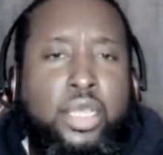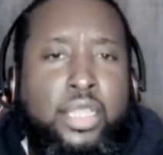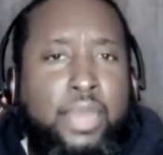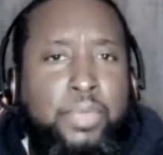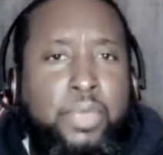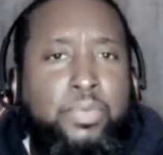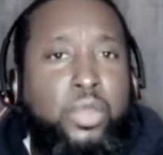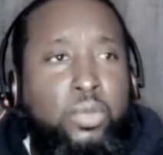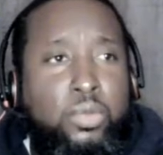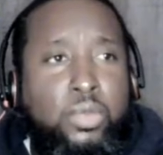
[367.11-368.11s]
A lot of people
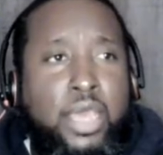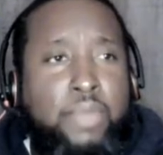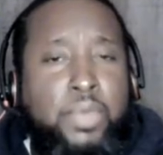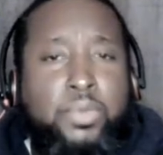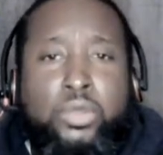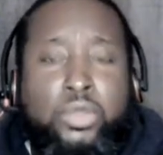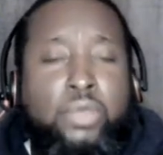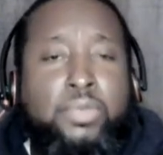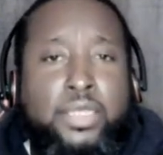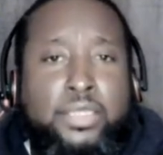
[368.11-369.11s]
don't a lot of people don't
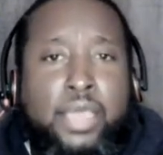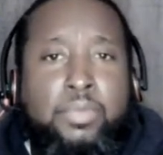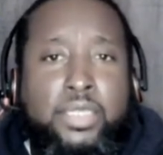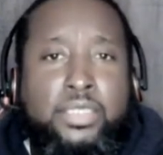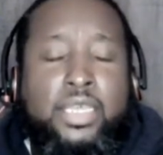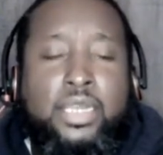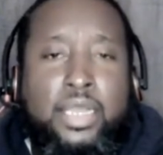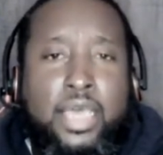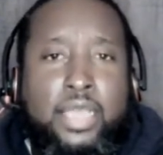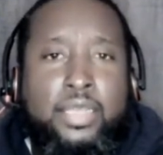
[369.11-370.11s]
know about that, but he's done
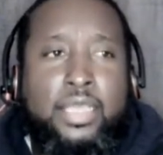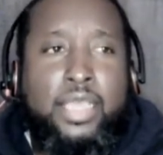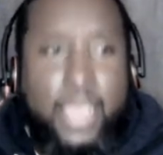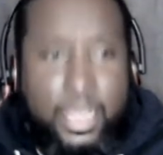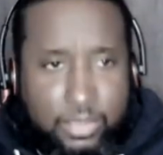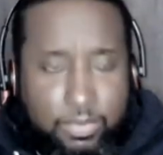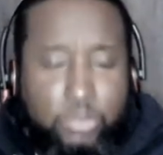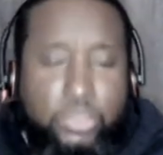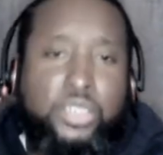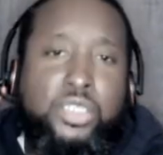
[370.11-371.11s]
a lot as a
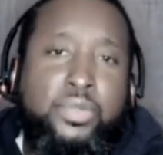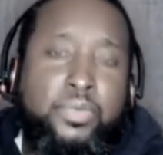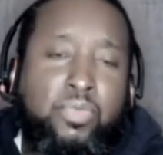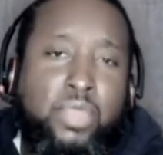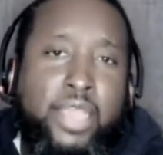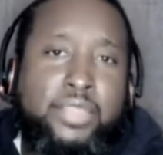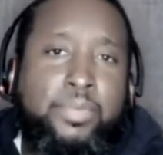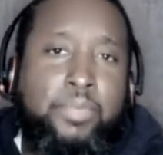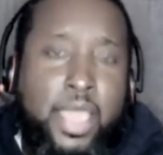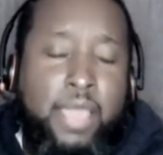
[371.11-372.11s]
musician,
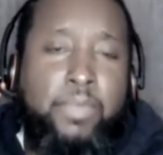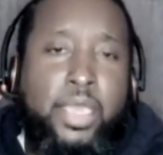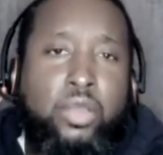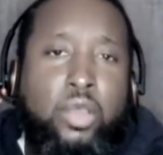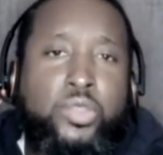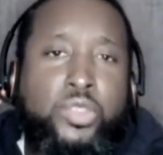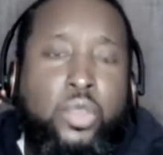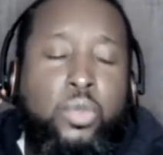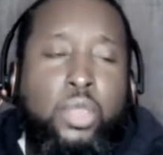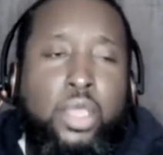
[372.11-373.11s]
as a bandmate also.